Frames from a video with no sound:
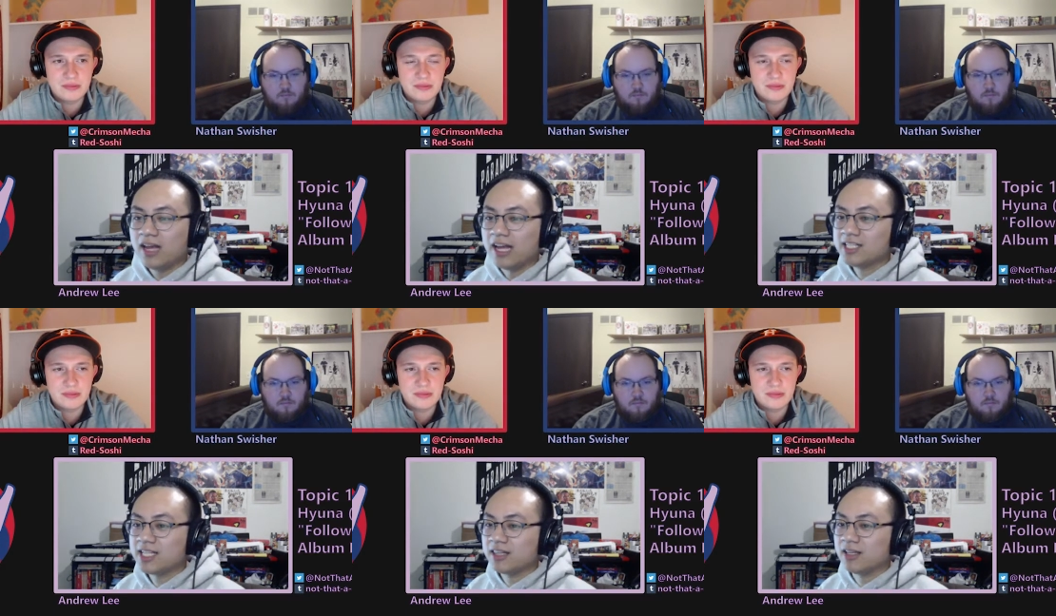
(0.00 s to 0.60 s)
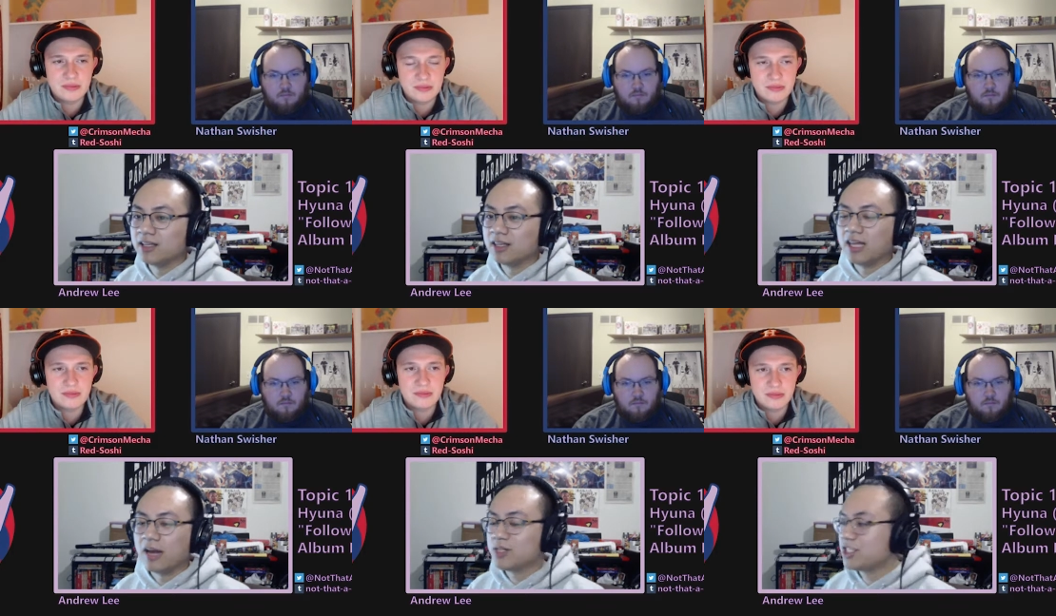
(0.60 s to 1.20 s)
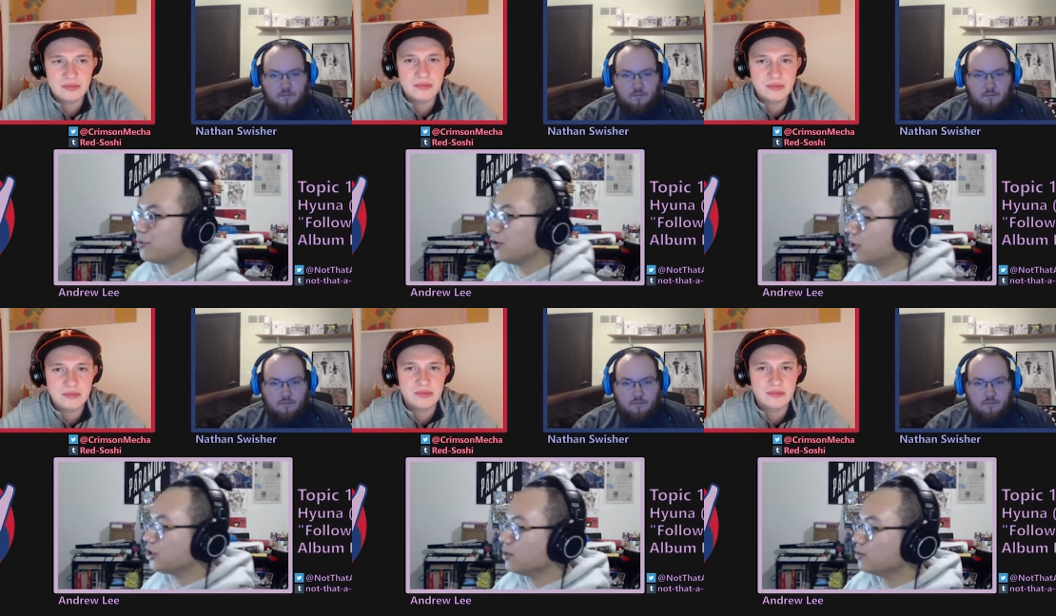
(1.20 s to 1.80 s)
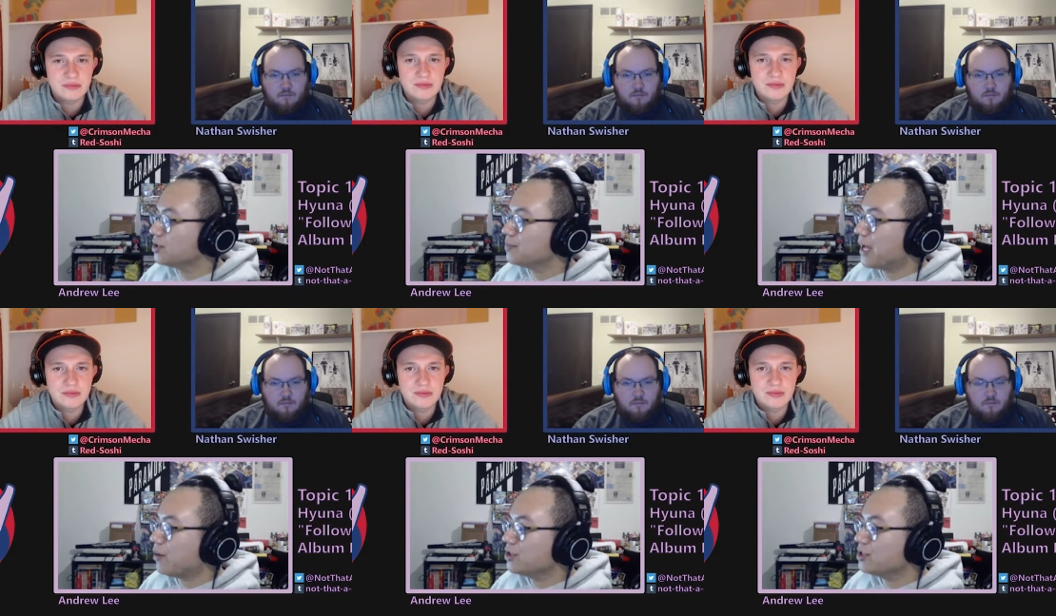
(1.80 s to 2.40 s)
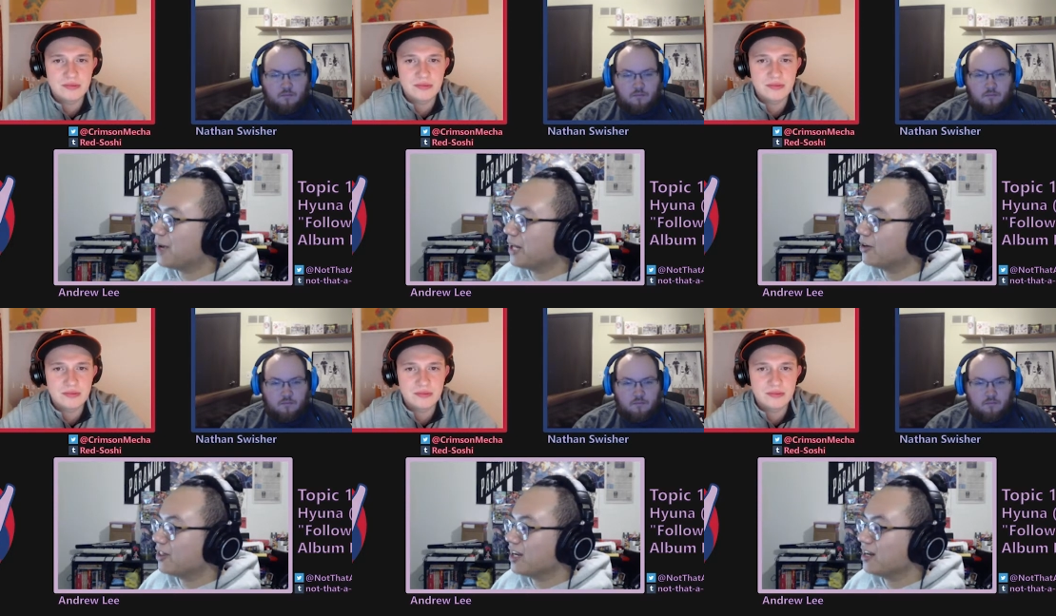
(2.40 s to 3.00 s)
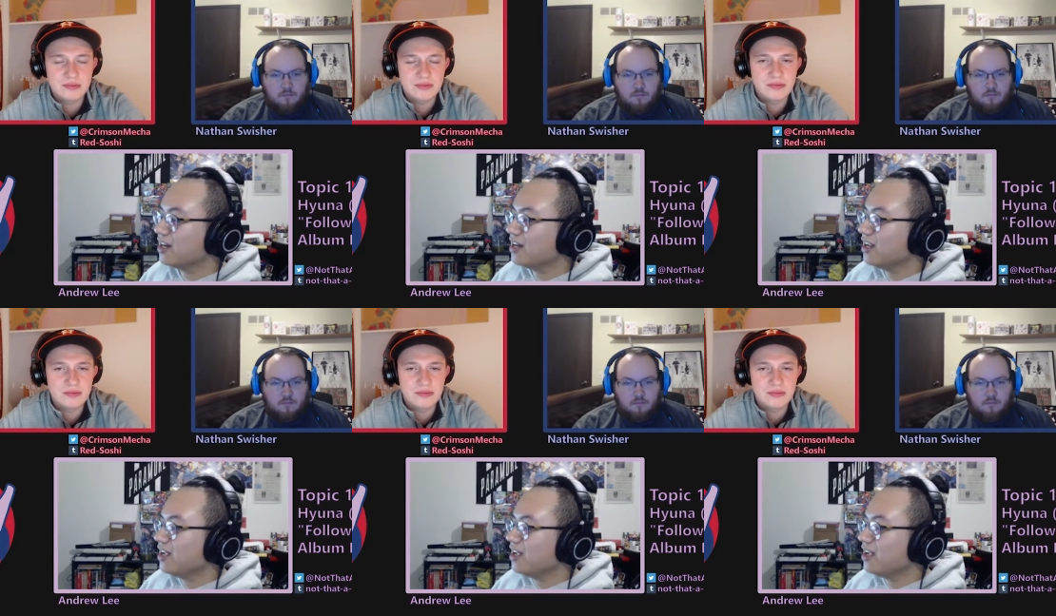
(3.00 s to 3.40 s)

Speaker 1: I guess like the I wish the production was be was better than